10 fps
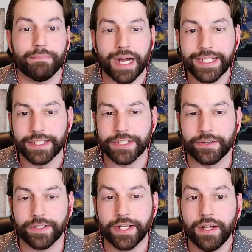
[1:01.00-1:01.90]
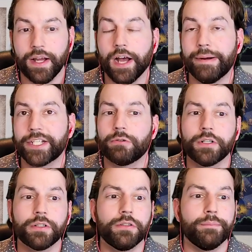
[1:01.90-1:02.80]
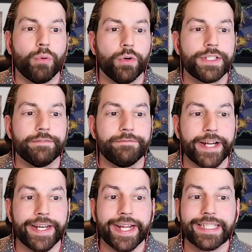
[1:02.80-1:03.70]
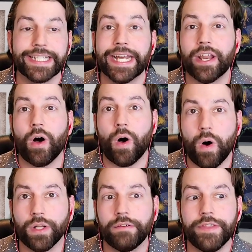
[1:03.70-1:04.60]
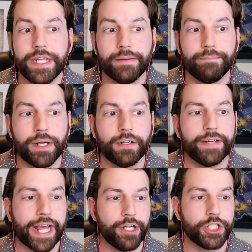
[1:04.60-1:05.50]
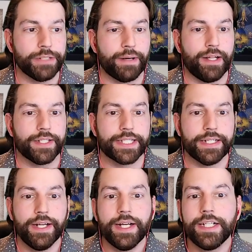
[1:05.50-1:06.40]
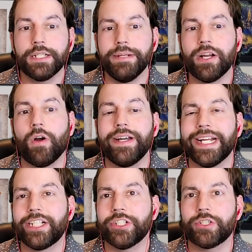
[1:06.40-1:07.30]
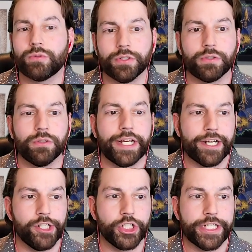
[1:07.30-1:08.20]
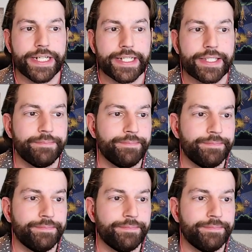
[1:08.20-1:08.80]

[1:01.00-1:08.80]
my concerns about the critical importance of financing an all of the above energy policy to meet our nation's critical energy needs.